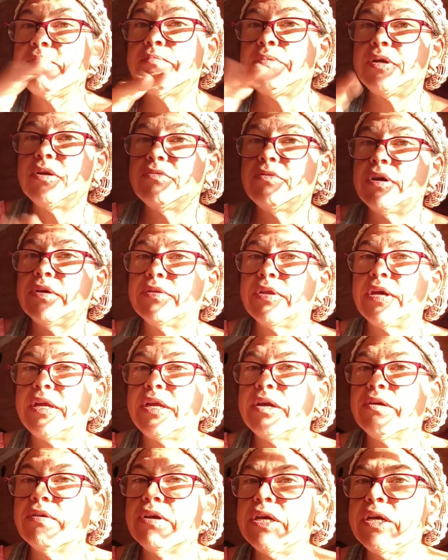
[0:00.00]
been around that
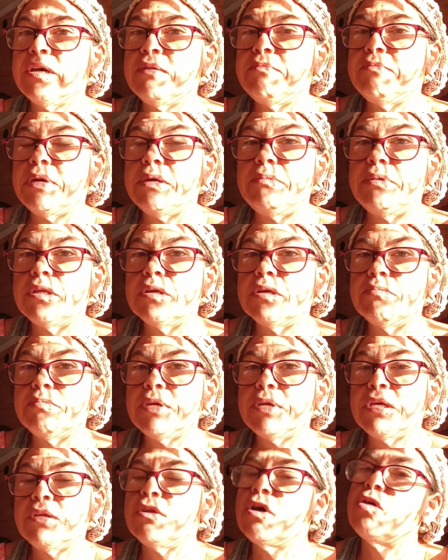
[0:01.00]
area. Maybe there'll
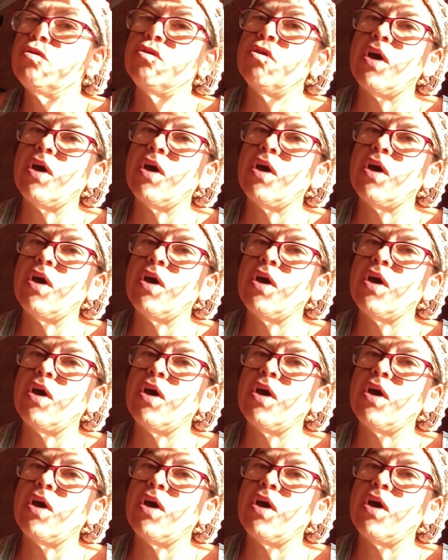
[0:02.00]
be, no, no,